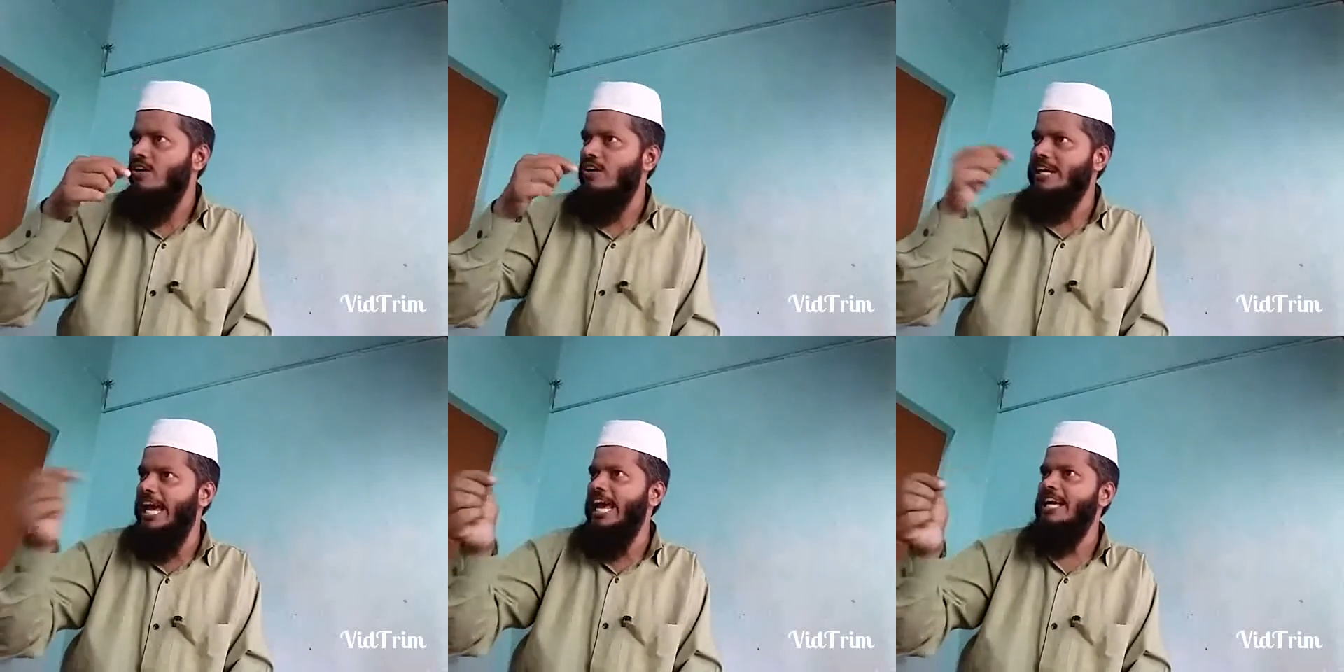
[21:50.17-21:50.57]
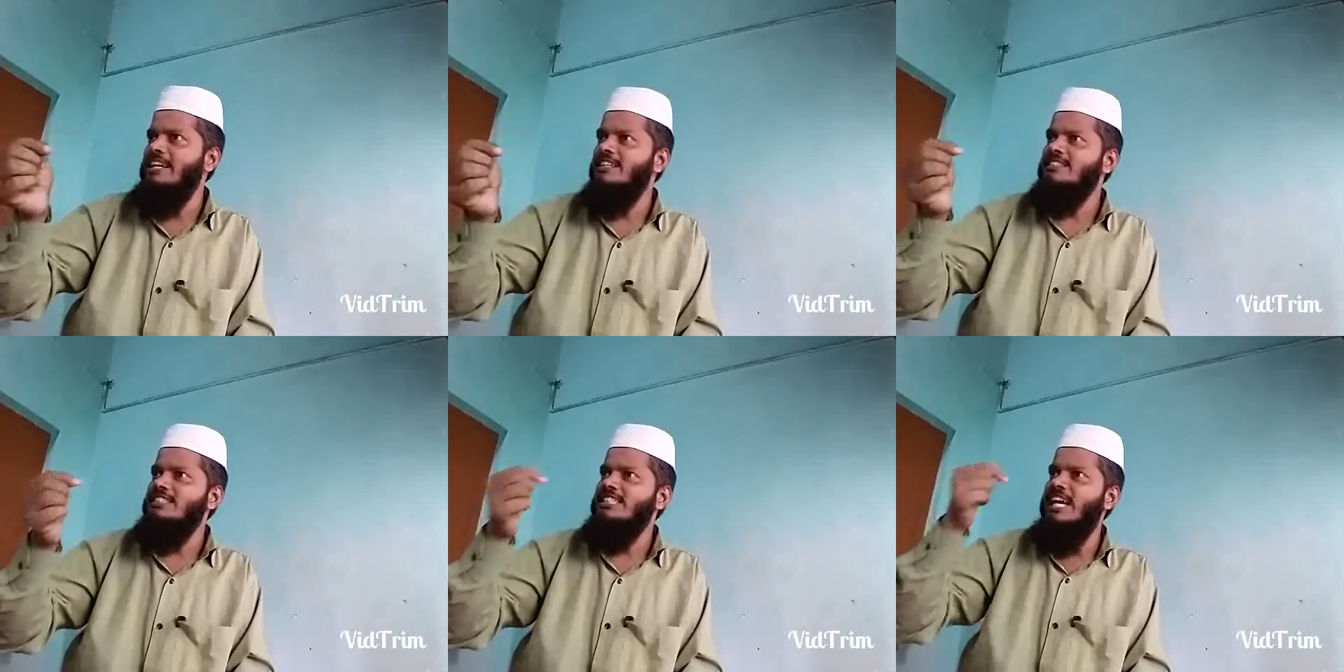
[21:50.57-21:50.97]
okay,
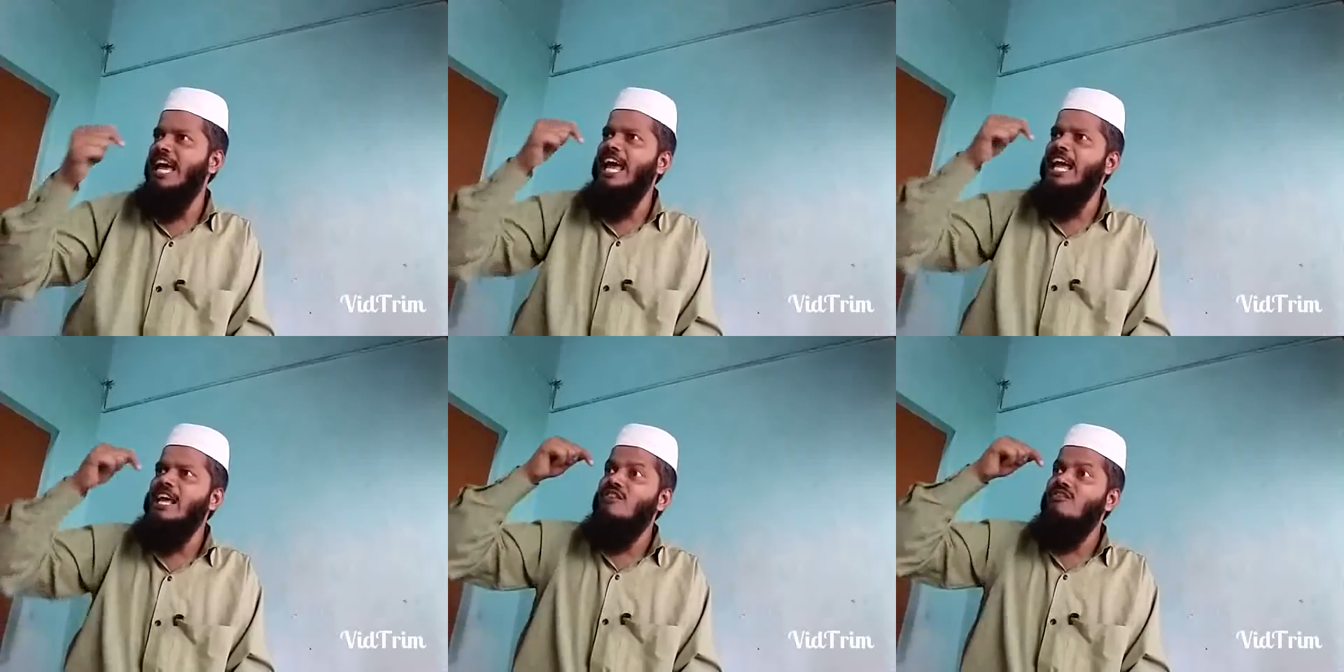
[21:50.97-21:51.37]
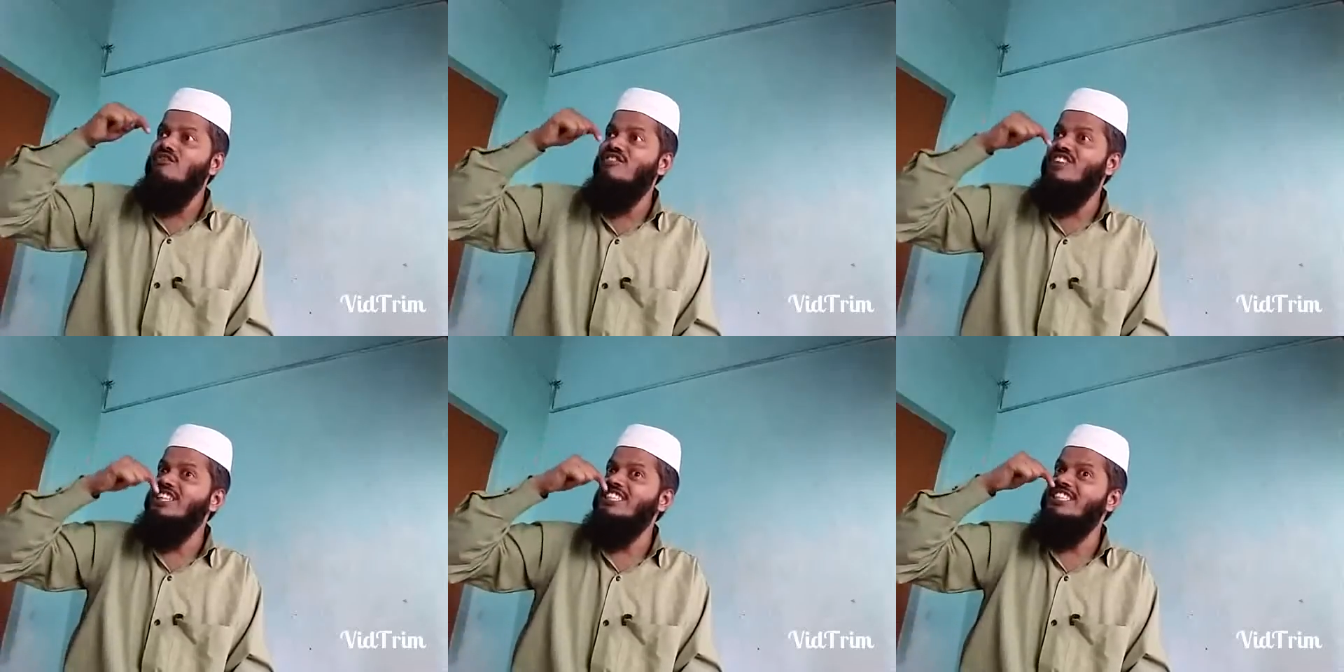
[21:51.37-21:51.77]
eh,
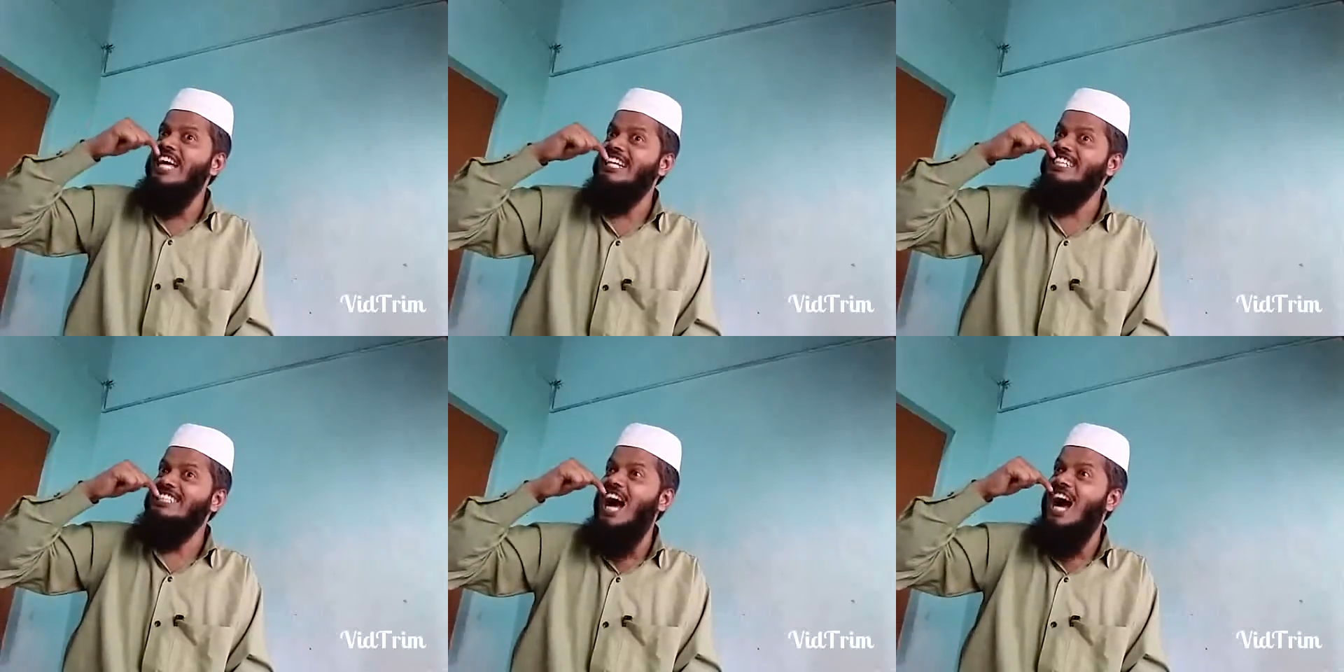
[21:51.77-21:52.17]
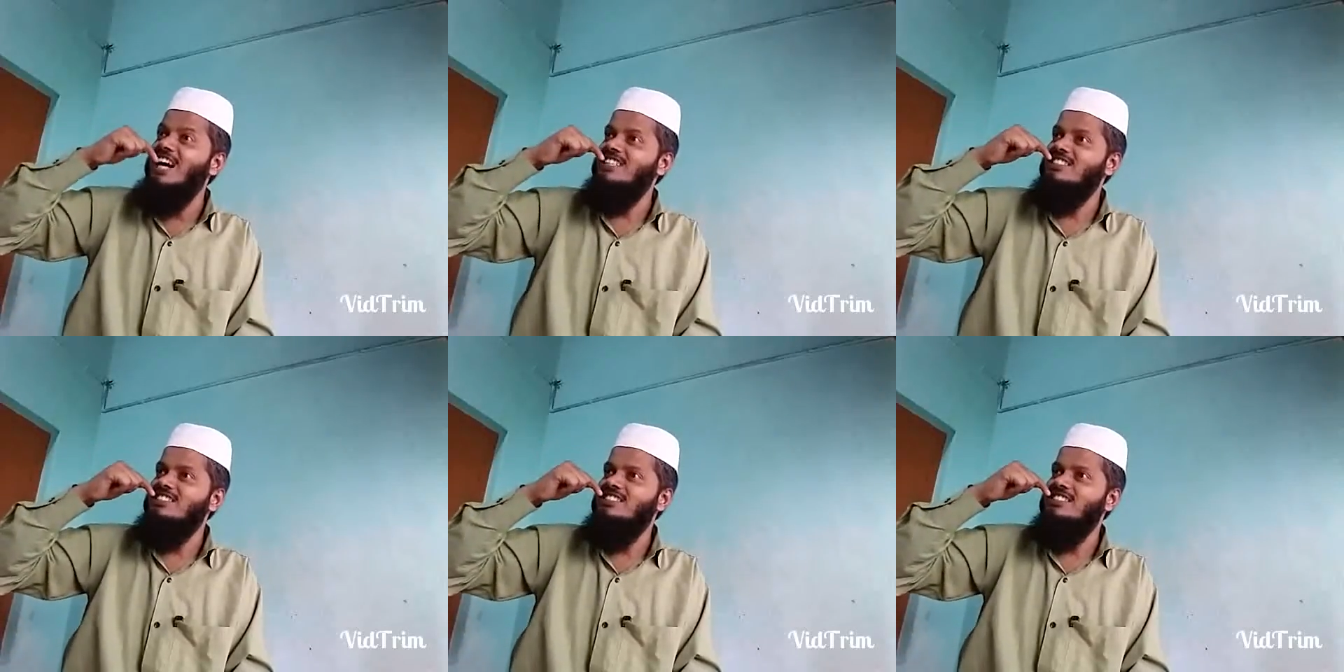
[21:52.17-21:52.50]
with their tongue,